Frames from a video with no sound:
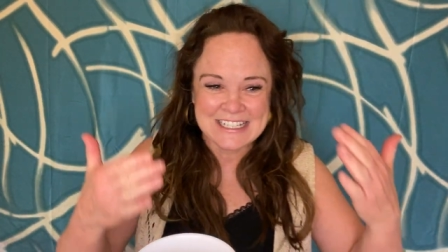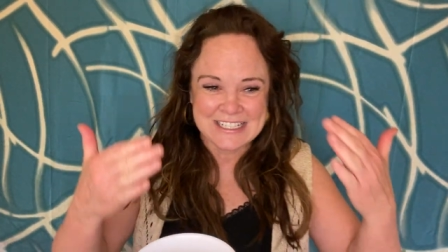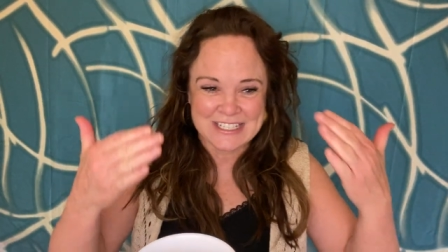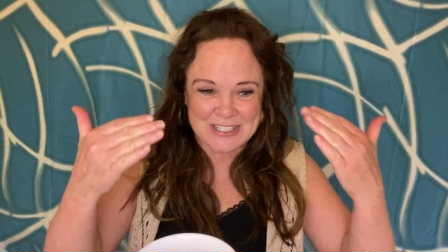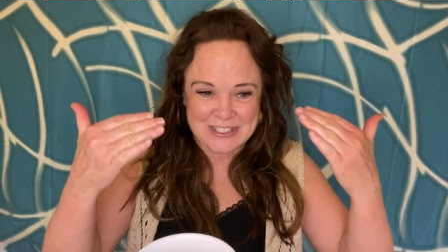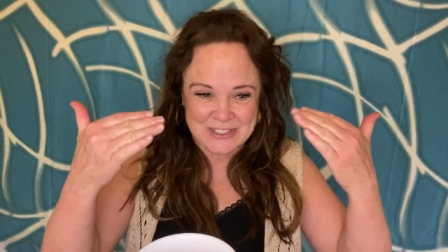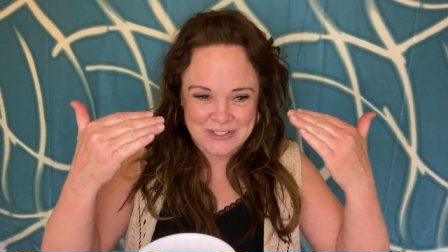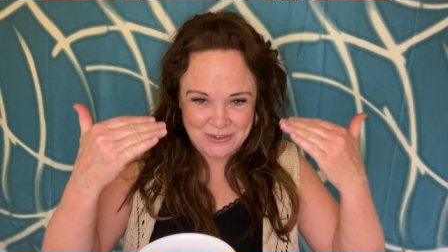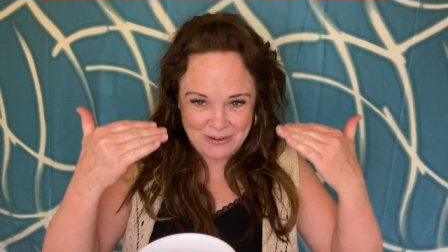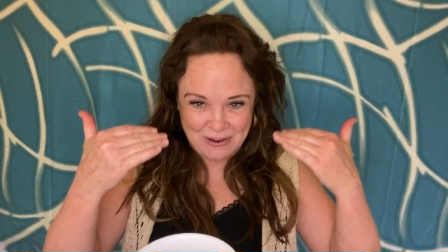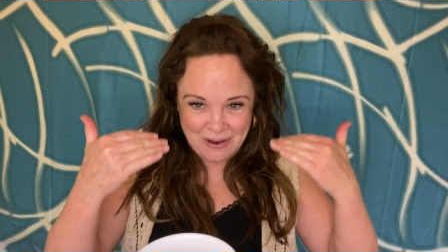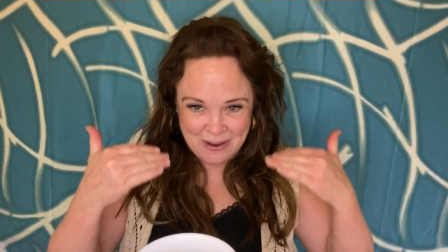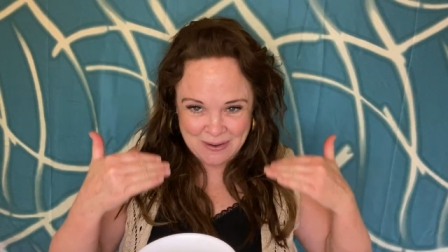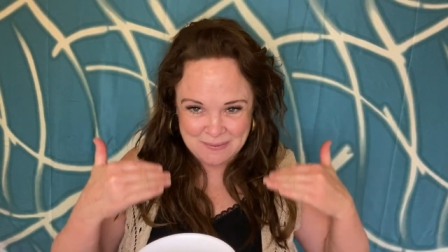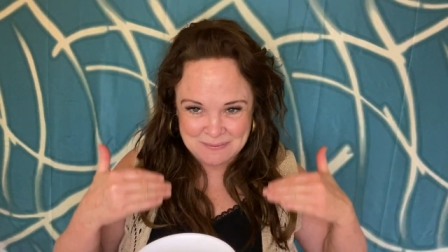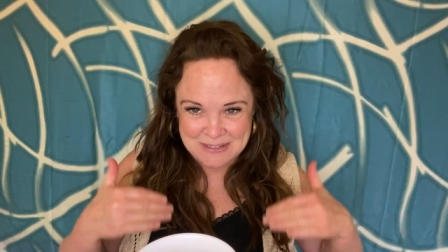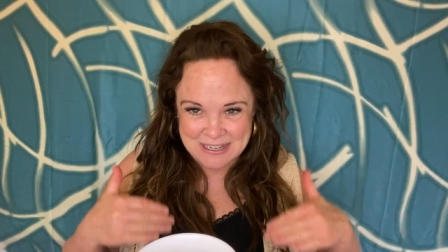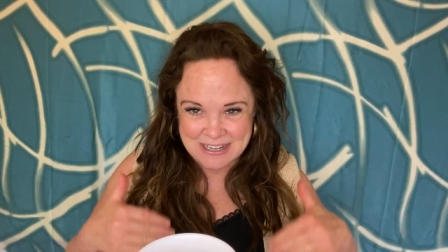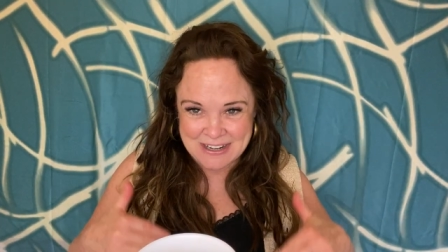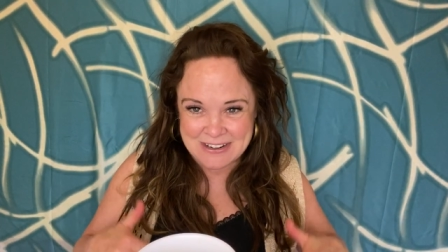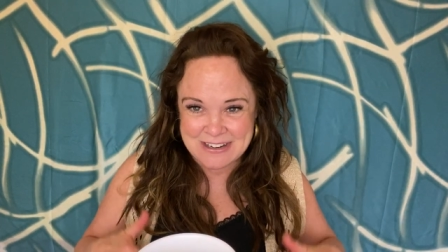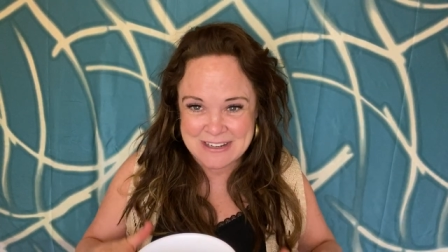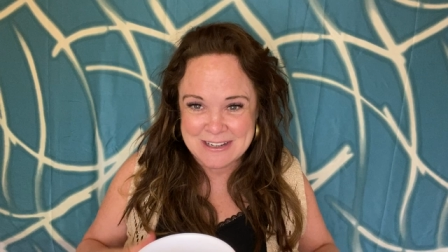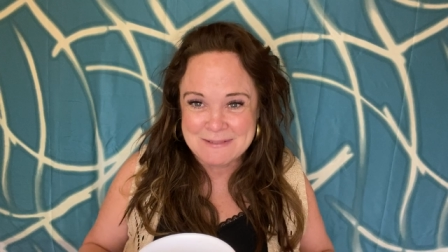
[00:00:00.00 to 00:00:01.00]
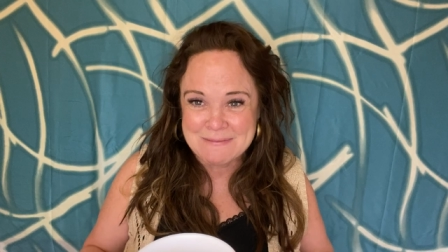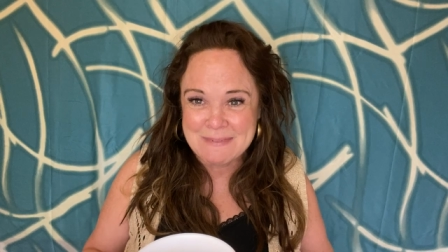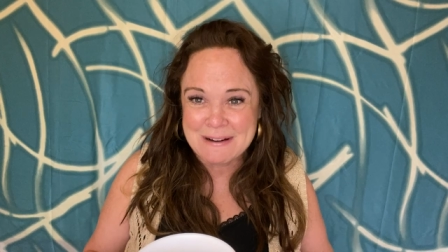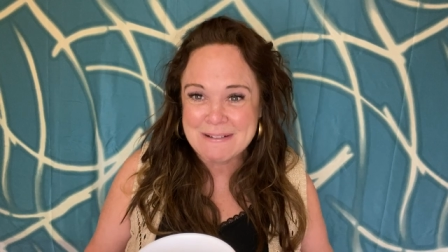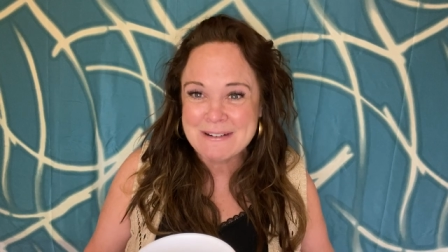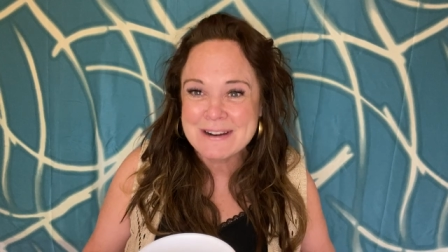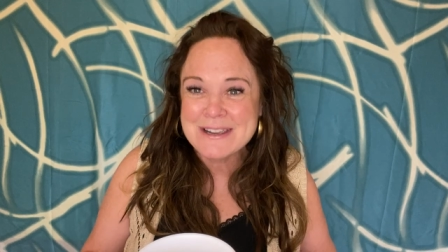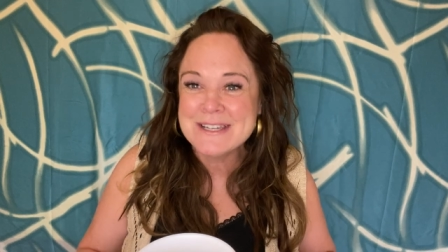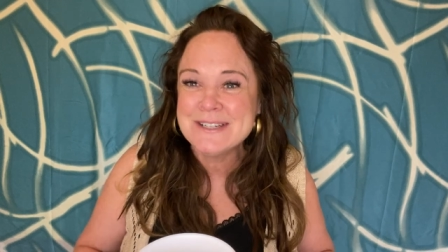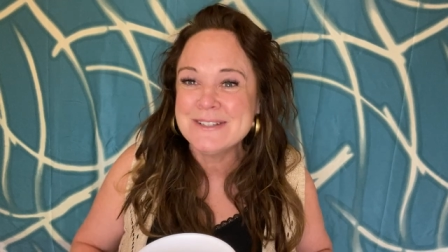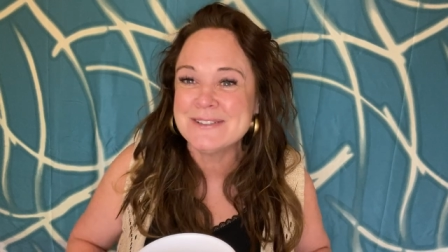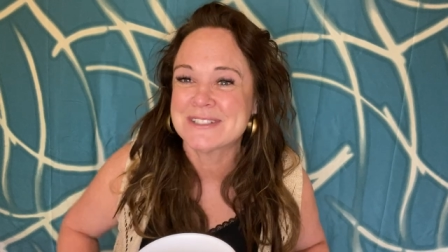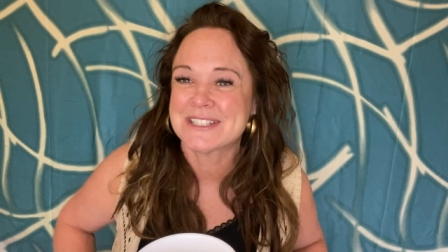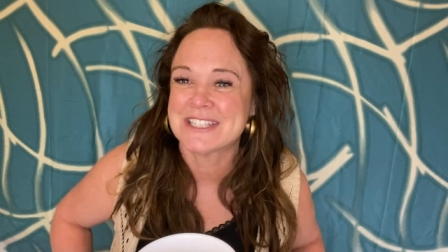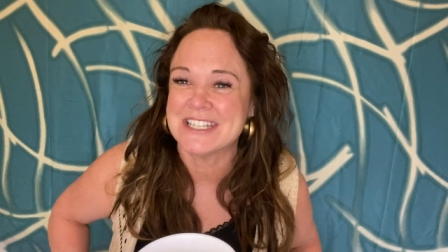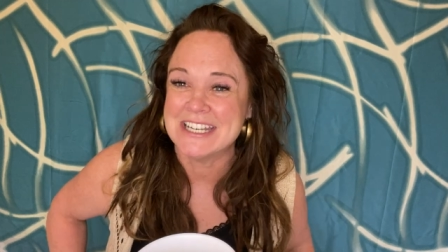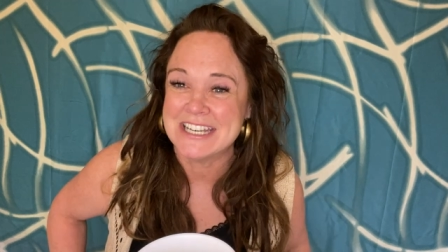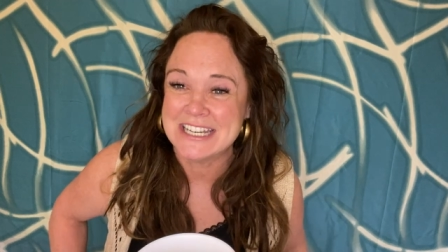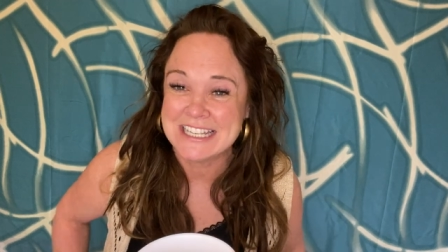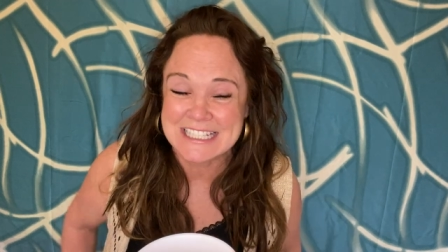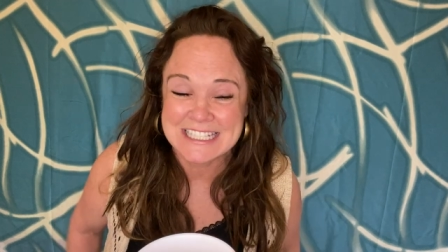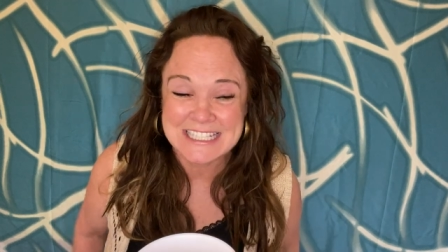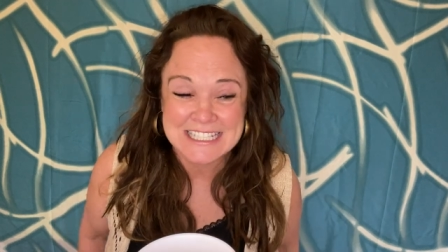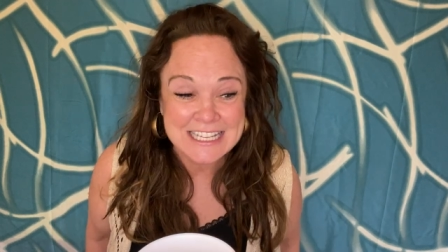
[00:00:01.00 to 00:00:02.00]
just drop down into my roots
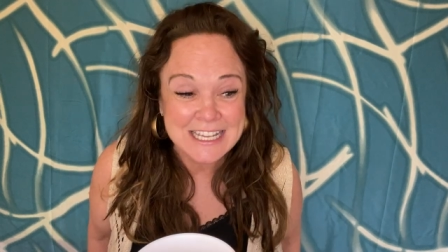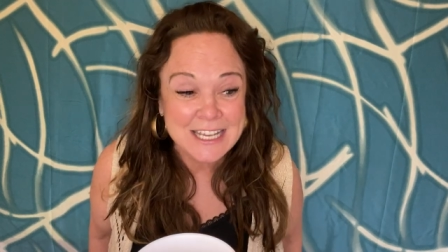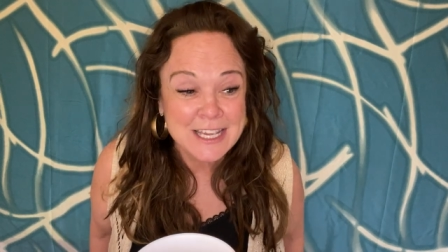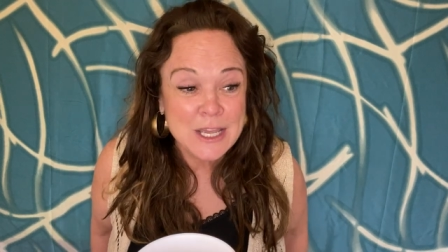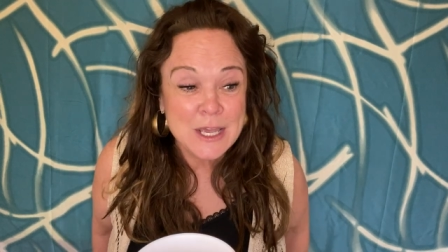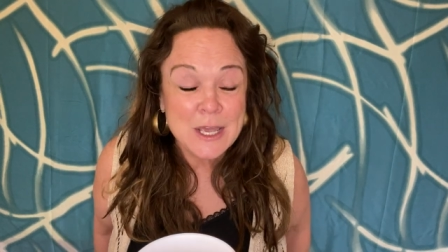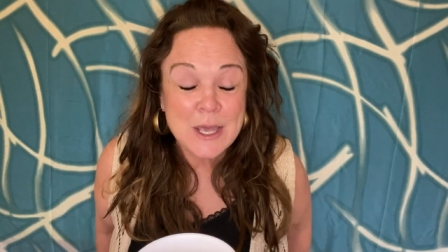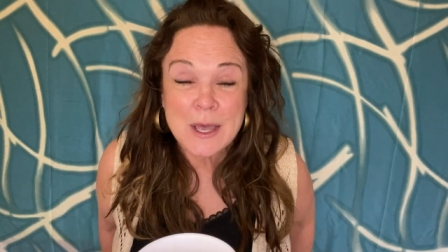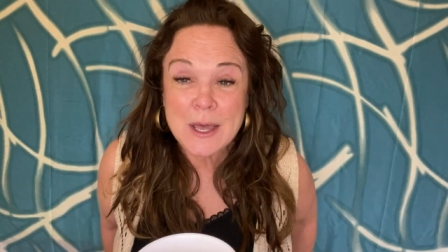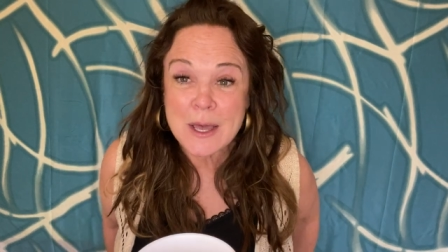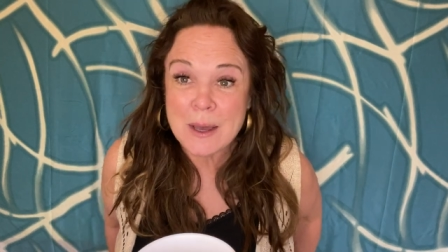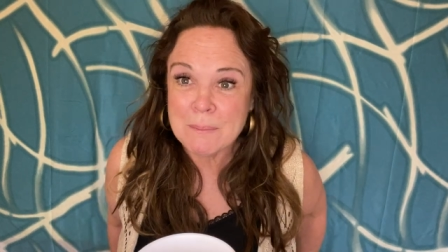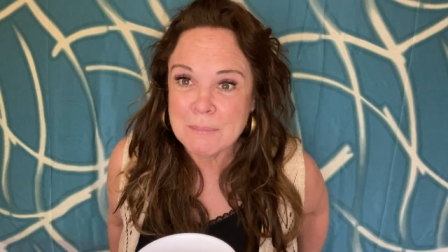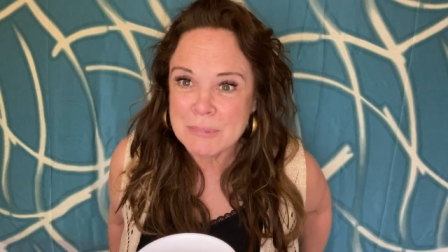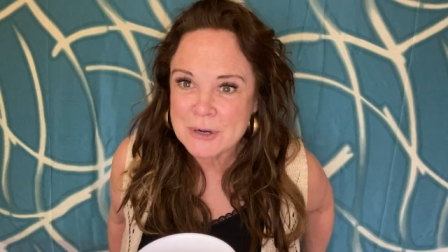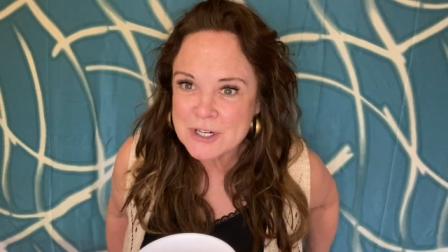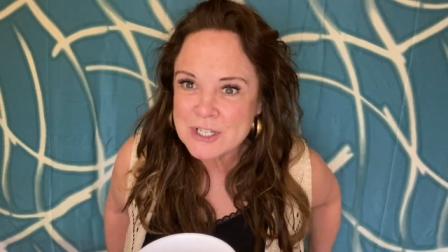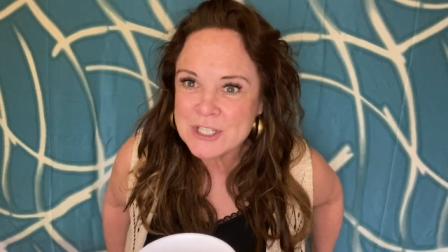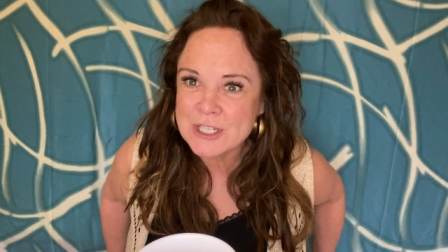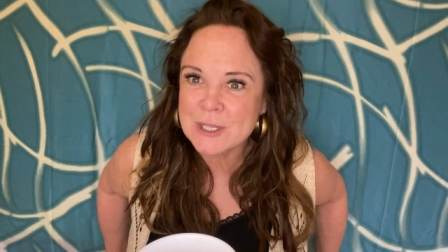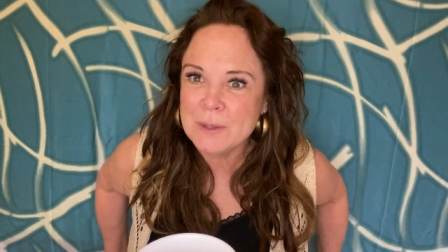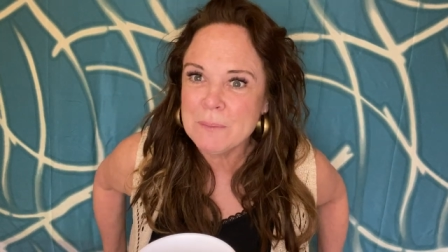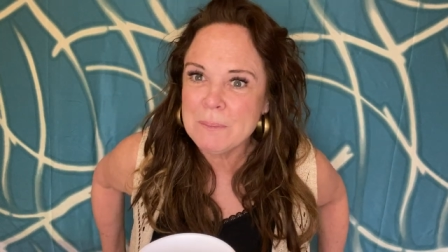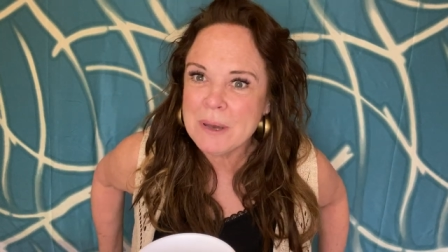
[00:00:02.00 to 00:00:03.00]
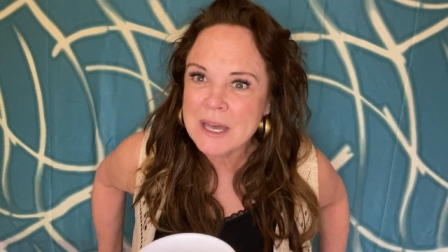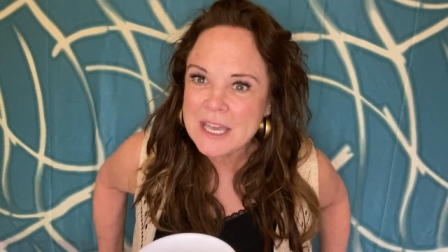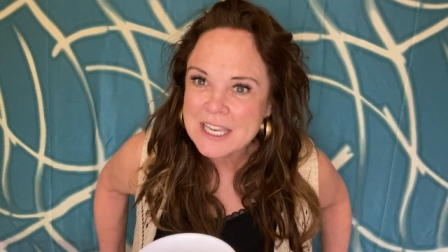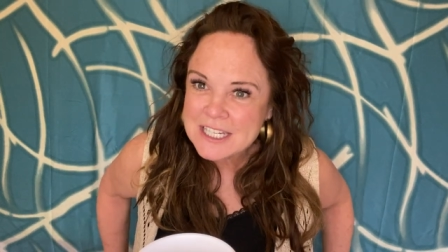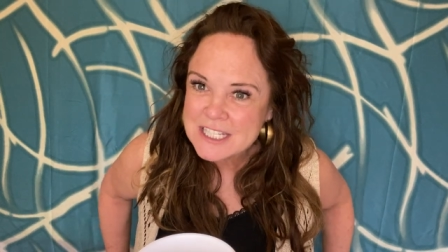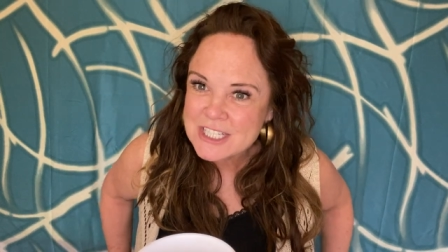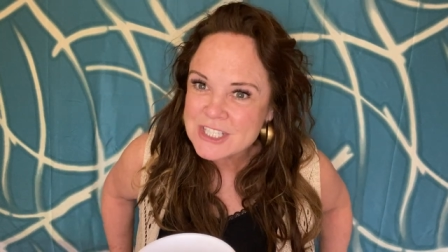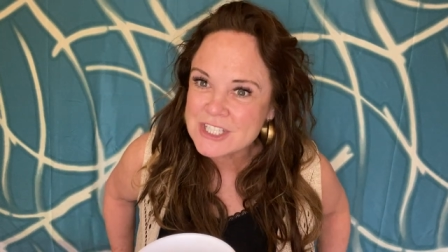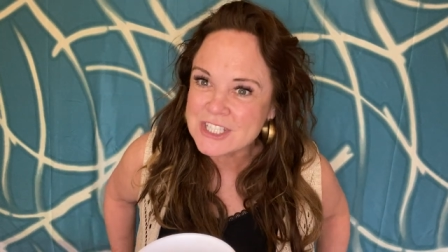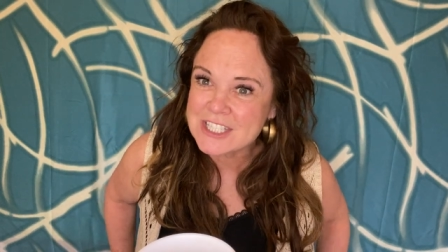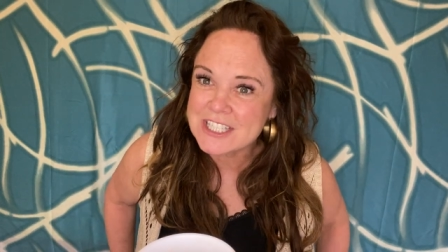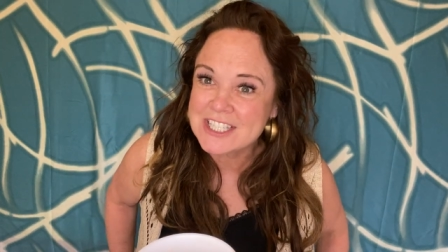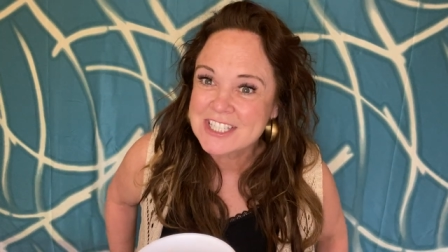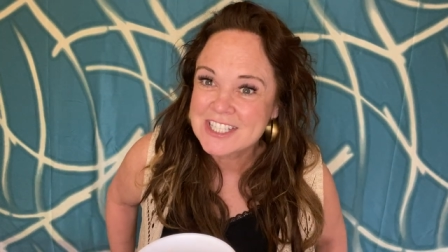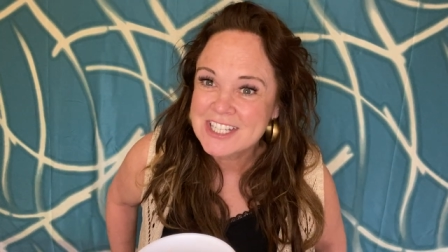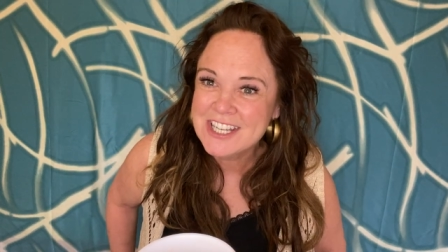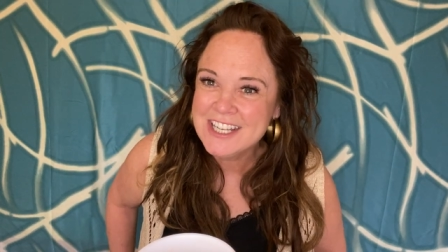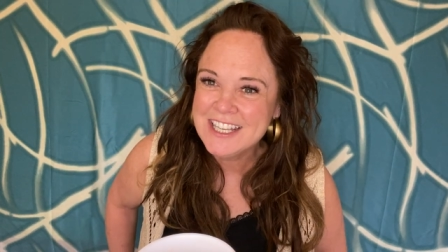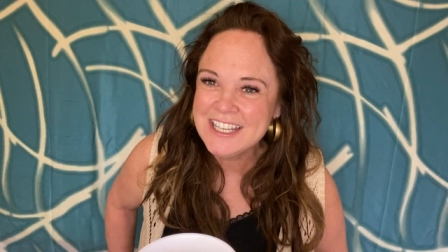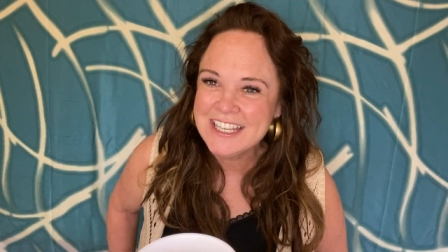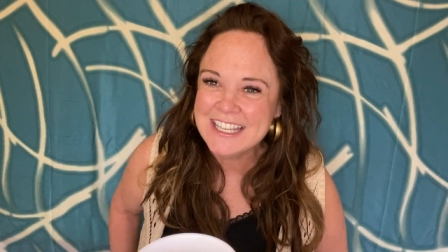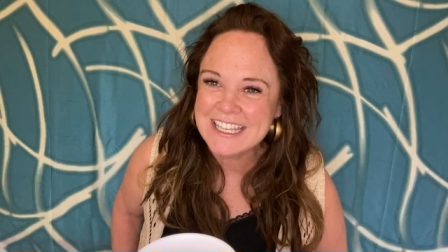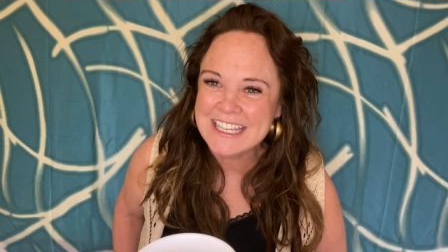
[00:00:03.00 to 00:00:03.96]
and it's a bushel of peaches.